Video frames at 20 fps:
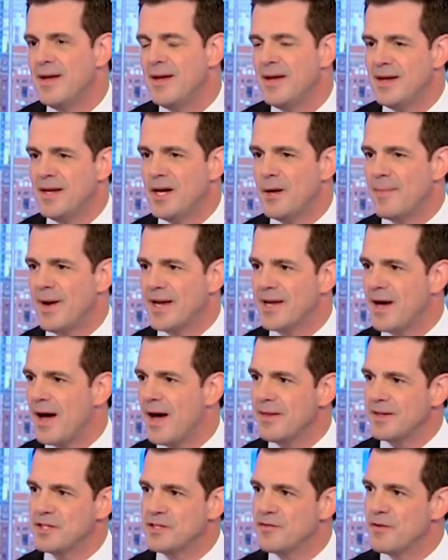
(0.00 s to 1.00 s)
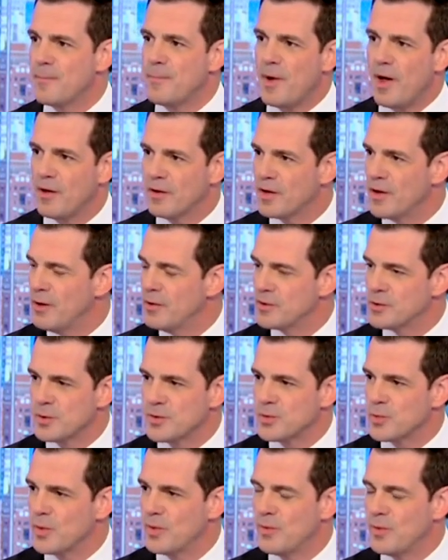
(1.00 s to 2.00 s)
my college football coach
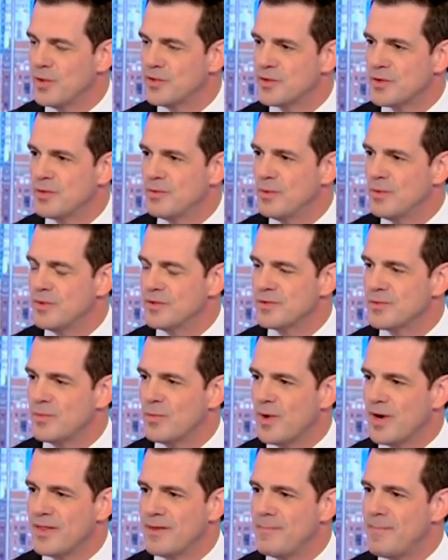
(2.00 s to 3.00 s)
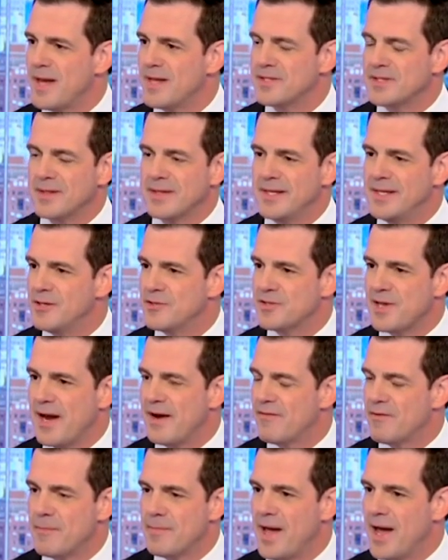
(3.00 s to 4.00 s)
was one of the best leaders
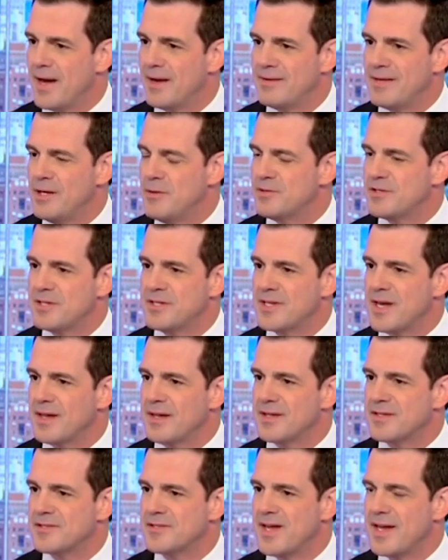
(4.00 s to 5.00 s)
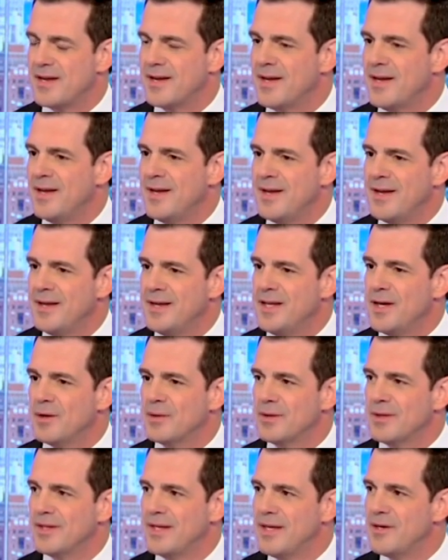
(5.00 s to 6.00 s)
I ever met. He used to tell us that,
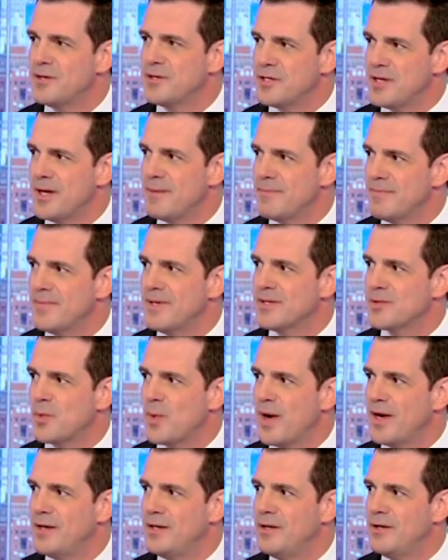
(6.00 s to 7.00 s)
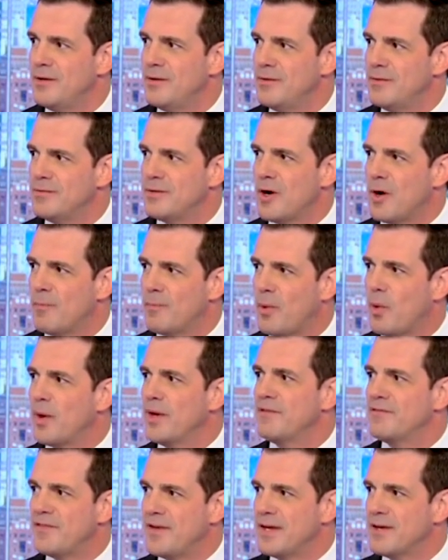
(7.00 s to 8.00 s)
leadership is when you don't
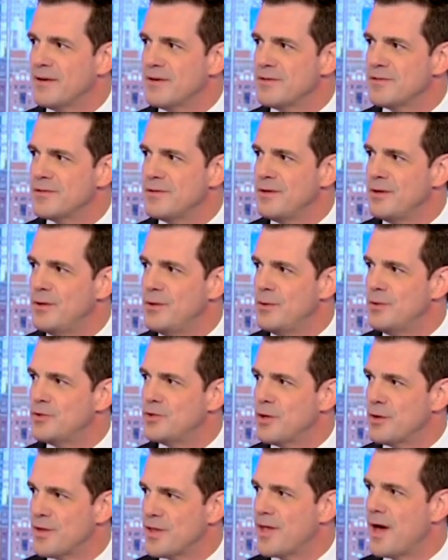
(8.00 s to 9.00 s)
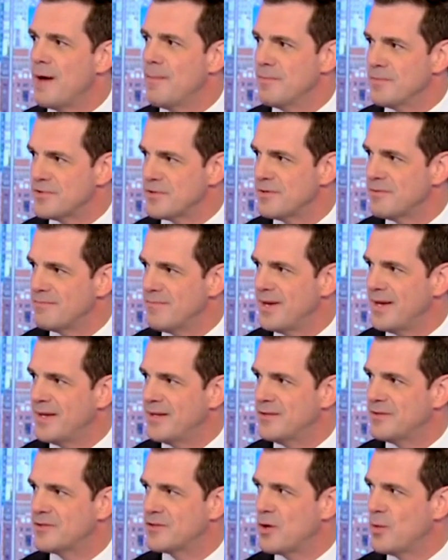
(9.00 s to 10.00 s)
point fingers, you use your thumbs.
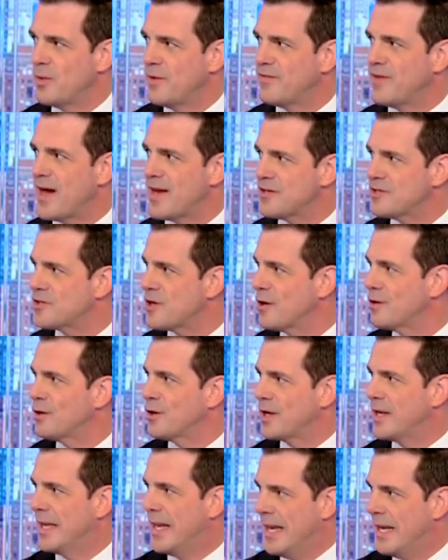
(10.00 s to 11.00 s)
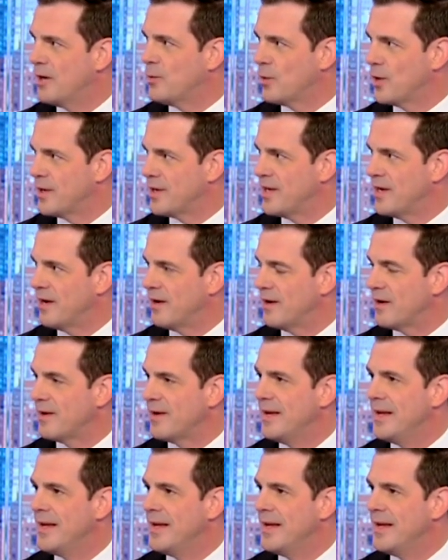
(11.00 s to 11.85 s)
And so we've got to start looking inward here.